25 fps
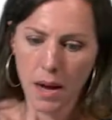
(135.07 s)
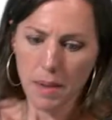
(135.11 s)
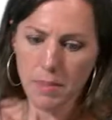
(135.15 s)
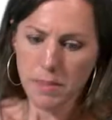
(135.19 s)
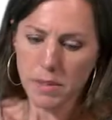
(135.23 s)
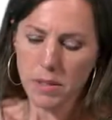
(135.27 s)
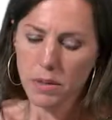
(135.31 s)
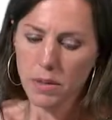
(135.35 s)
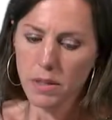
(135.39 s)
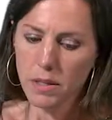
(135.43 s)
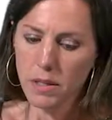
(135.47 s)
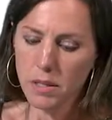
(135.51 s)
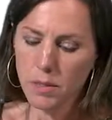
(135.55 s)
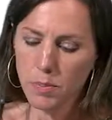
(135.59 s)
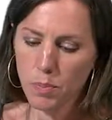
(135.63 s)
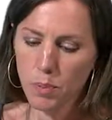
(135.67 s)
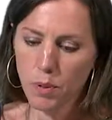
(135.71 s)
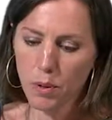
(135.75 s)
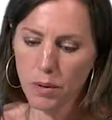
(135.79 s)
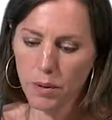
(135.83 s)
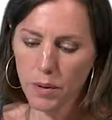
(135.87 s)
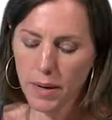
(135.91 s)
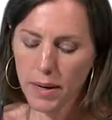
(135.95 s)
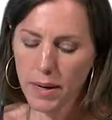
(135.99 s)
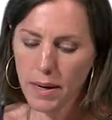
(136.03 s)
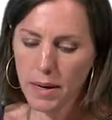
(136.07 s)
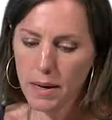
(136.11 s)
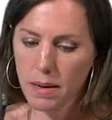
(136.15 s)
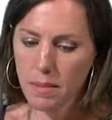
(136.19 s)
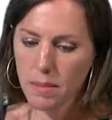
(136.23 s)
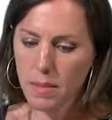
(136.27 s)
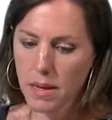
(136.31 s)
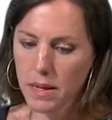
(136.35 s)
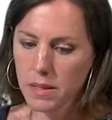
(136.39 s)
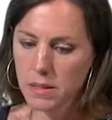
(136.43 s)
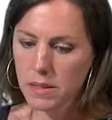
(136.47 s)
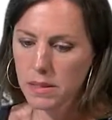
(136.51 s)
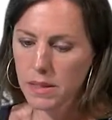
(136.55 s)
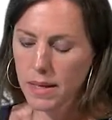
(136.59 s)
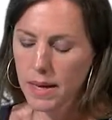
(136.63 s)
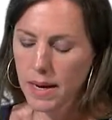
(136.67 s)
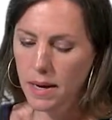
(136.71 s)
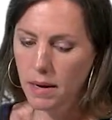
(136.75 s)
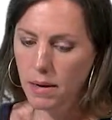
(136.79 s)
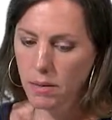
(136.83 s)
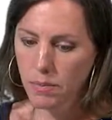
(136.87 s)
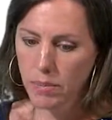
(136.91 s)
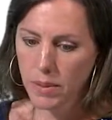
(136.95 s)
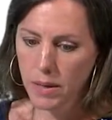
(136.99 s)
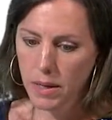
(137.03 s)
So this program has
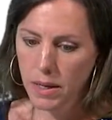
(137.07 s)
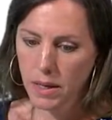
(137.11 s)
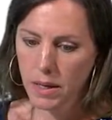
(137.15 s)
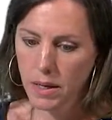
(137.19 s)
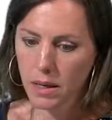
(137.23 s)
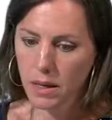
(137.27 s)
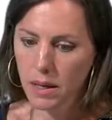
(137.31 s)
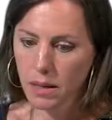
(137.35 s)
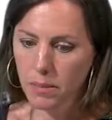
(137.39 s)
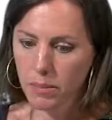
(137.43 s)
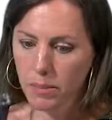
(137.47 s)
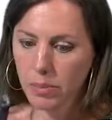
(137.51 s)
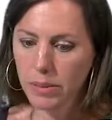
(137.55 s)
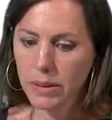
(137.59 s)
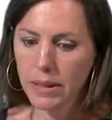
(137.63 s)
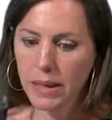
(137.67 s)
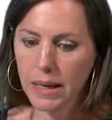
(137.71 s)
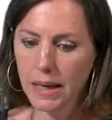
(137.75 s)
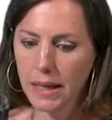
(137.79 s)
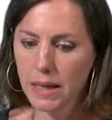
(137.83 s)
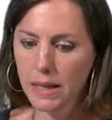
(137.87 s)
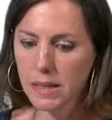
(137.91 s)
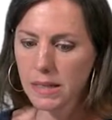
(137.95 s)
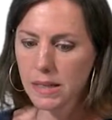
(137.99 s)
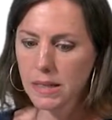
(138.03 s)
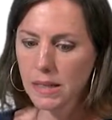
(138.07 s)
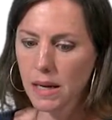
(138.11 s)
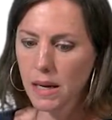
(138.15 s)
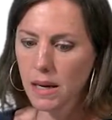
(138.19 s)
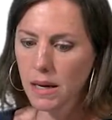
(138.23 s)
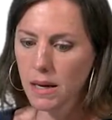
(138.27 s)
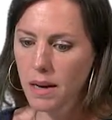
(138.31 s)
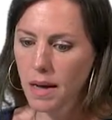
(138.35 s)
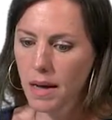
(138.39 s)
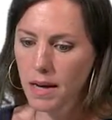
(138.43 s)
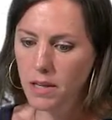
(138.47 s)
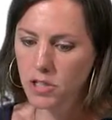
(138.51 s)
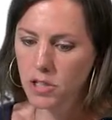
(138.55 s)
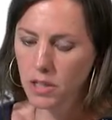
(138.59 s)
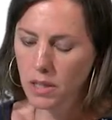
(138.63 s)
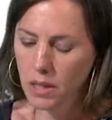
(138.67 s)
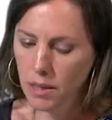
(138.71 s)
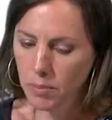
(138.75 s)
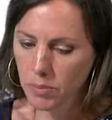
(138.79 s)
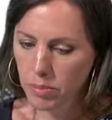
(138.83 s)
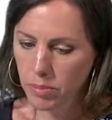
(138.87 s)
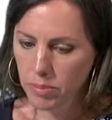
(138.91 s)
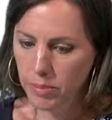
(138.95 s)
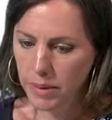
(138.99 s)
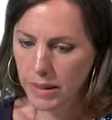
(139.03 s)
now been in place and nationally
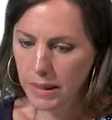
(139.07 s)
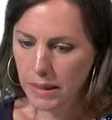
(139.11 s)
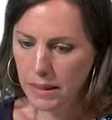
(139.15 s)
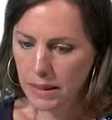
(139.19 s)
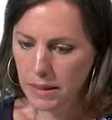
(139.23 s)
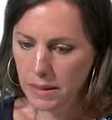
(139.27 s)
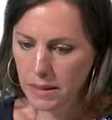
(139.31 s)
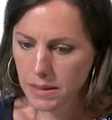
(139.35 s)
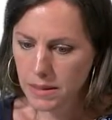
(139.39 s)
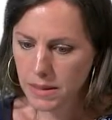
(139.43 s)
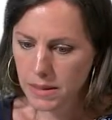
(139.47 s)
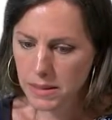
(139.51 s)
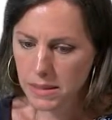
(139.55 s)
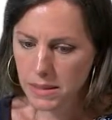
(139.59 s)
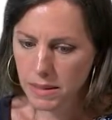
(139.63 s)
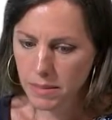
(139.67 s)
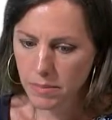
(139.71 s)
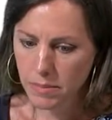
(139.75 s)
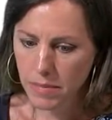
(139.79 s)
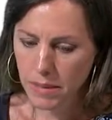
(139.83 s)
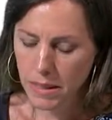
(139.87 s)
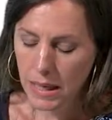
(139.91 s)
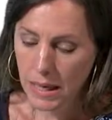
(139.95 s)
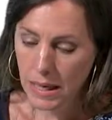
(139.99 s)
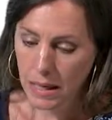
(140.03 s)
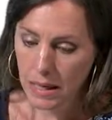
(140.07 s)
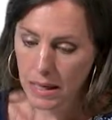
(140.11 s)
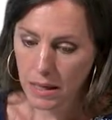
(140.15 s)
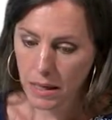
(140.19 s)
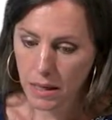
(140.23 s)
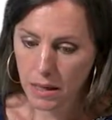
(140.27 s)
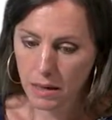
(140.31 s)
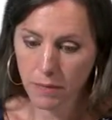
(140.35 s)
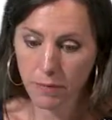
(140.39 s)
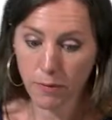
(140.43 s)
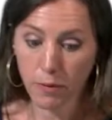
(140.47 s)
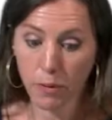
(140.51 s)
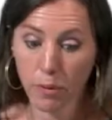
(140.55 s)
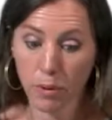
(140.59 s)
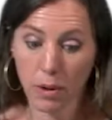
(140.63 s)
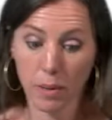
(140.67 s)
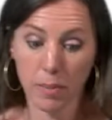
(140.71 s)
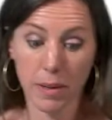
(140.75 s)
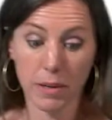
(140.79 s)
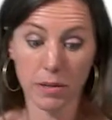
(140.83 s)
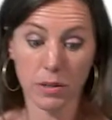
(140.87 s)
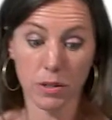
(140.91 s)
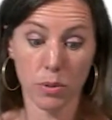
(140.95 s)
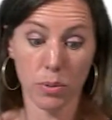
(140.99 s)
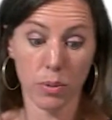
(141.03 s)
implemented and disseminated for
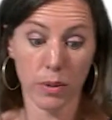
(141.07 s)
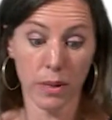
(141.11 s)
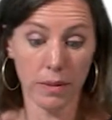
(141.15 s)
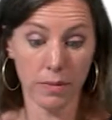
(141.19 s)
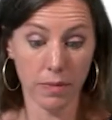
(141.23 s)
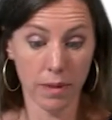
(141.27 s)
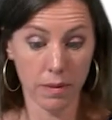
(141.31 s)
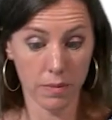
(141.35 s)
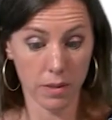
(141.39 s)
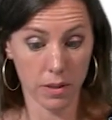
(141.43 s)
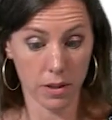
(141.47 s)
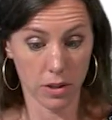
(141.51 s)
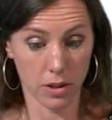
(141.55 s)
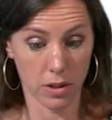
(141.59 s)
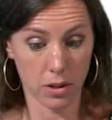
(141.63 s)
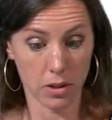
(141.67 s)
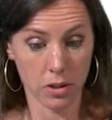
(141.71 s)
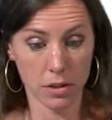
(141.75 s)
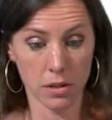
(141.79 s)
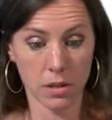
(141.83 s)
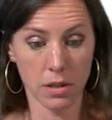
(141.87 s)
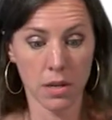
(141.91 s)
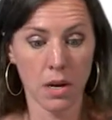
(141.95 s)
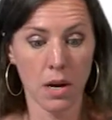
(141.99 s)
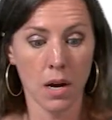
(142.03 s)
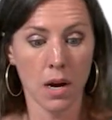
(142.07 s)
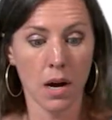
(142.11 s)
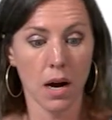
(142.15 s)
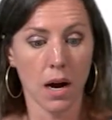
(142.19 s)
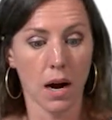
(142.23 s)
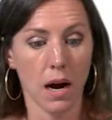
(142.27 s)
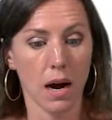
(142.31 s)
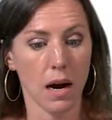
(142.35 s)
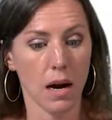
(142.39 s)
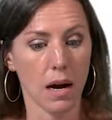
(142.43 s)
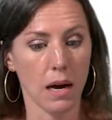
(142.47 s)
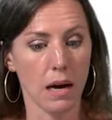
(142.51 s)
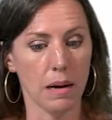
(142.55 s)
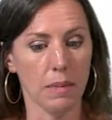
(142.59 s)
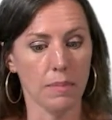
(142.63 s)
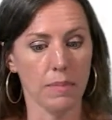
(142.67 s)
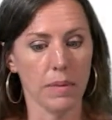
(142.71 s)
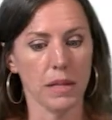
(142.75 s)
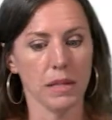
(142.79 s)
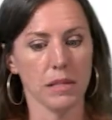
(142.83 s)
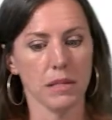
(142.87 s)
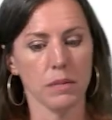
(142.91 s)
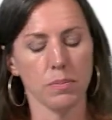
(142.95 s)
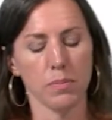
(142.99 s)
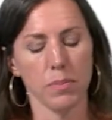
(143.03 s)
about 25 years.
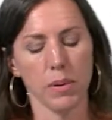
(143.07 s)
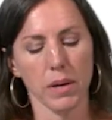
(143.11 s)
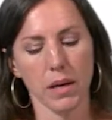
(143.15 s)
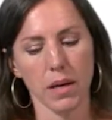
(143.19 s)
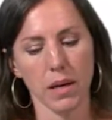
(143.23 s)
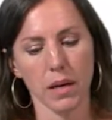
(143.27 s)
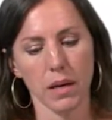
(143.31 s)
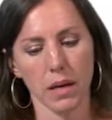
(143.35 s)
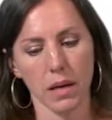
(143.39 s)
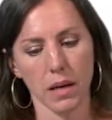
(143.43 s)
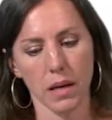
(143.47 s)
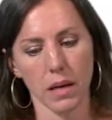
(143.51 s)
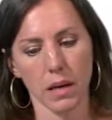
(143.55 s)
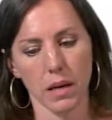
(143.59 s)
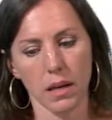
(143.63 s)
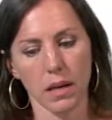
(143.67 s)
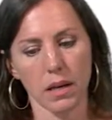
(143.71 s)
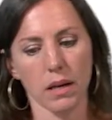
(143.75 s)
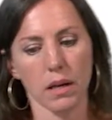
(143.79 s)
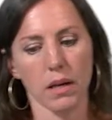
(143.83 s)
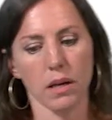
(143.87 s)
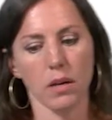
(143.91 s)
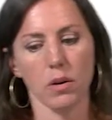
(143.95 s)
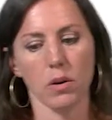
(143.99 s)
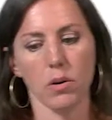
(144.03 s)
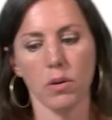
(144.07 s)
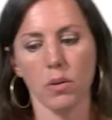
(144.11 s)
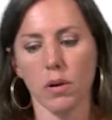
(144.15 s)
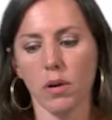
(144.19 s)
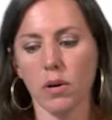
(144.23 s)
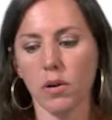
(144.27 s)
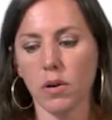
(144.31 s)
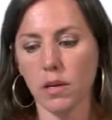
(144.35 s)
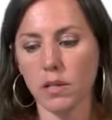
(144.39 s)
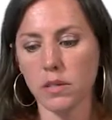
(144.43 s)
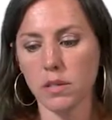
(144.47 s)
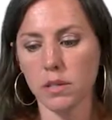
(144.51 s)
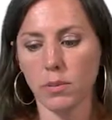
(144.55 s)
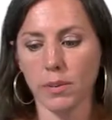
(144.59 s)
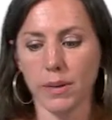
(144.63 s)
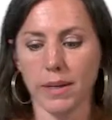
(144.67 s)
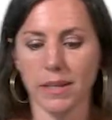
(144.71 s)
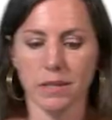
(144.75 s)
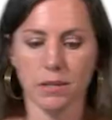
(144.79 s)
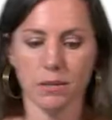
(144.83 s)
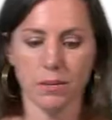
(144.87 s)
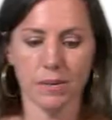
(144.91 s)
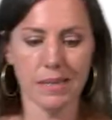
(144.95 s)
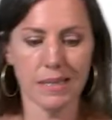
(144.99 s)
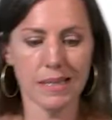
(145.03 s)
It's been in, across
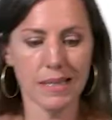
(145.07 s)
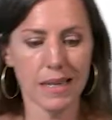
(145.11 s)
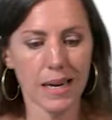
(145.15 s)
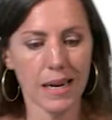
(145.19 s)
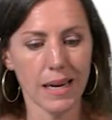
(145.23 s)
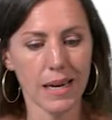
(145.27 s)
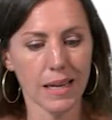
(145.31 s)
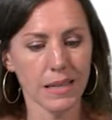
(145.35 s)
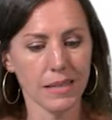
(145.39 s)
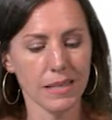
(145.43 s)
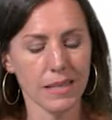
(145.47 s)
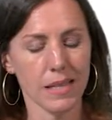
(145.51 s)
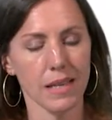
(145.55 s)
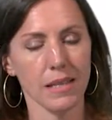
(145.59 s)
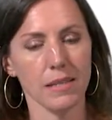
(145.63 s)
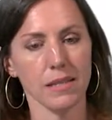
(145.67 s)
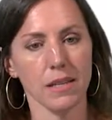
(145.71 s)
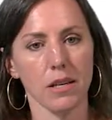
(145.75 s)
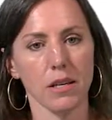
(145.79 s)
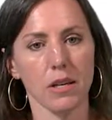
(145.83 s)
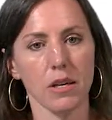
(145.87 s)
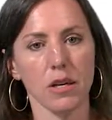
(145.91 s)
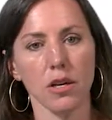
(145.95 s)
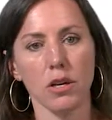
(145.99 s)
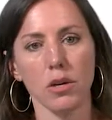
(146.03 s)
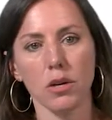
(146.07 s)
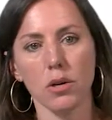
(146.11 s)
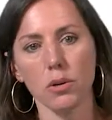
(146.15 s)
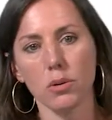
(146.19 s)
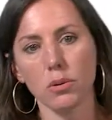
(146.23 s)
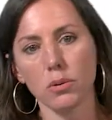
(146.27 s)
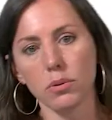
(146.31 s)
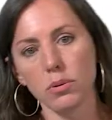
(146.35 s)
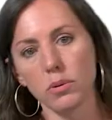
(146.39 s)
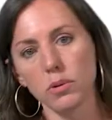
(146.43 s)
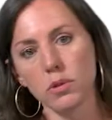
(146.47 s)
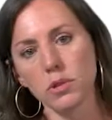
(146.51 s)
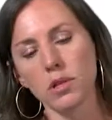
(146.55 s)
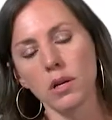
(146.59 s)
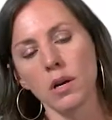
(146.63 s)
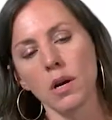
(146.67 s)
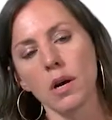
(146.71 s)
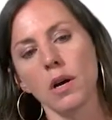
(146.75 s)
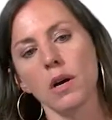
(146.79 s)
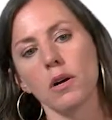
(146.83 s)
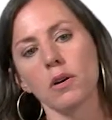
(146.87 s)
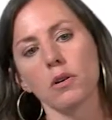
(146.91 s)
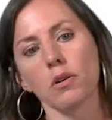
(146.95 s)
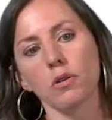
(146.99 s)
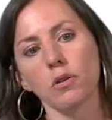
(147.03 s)
22 states. It has a huge
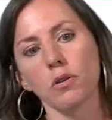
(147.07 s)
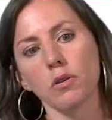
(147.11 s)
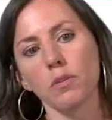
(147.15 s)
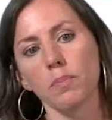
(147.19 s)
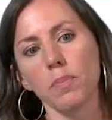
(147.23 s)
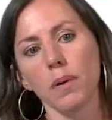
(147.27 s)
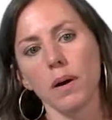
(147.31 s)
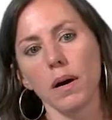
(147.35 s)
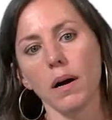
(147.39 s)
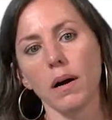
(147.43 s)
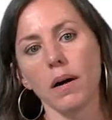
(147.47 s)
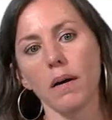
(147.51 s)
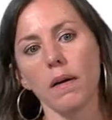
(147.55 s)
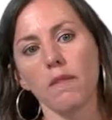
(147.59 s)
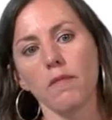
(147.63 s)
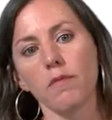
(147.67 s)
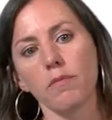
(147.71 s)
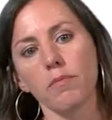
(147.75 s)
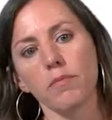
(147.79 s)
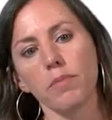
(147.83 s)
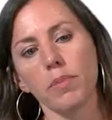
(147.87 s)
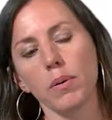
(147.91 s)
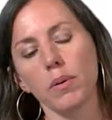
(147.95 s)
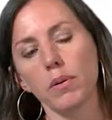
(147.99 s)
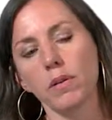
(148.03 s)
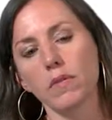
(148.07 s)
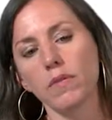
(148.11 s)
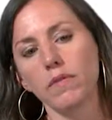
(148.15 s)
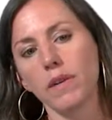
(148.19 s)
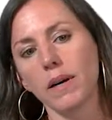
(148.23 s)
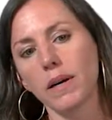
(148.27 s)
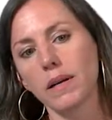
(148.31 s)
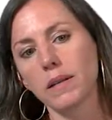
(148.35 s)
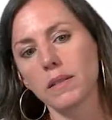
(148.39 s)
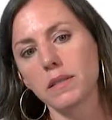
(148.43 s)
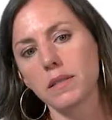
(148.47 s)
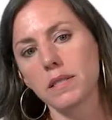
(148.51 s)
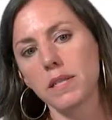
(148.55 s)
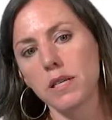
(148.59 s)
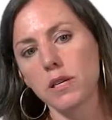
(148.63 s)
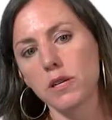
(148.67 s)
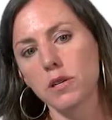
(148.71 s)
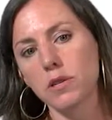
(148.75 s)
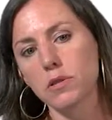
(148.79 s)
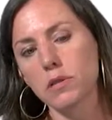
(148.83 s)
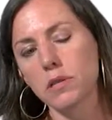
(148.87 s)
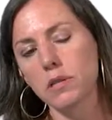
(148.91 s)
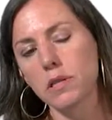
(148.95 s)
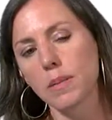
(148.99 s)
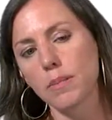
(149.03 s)
group of both
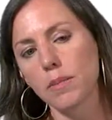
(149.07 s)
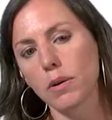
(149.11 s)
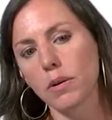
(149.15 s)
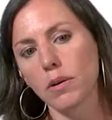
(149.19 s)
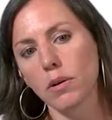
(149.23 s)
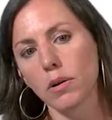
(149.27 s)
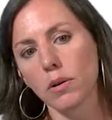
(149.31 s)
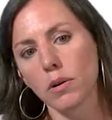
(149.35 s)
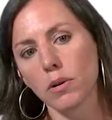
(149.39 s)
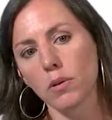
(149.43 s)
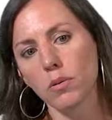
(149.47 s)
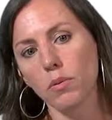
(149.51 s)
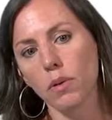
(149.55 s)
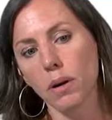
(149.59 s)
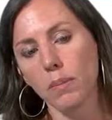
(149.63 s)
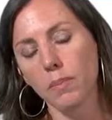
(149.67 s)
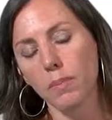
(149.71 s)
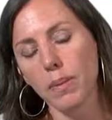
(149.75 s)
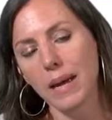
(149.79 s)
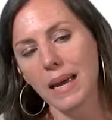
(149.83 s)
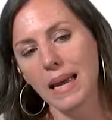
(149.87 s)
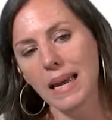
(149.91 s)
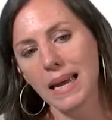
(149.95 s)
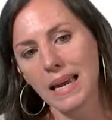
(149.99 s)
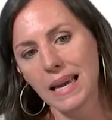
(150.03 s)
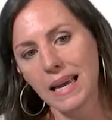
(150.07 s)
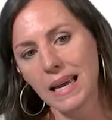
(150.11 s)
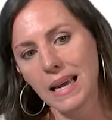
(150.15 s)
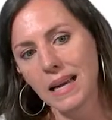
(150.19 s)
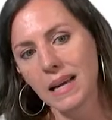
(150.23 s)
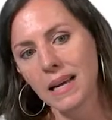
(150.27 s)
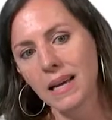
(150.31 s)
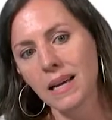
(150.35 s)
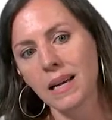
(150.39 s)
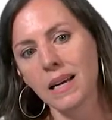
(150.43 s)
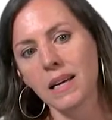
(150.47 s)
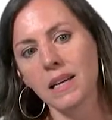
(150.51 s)
volunteers, some are who are paid,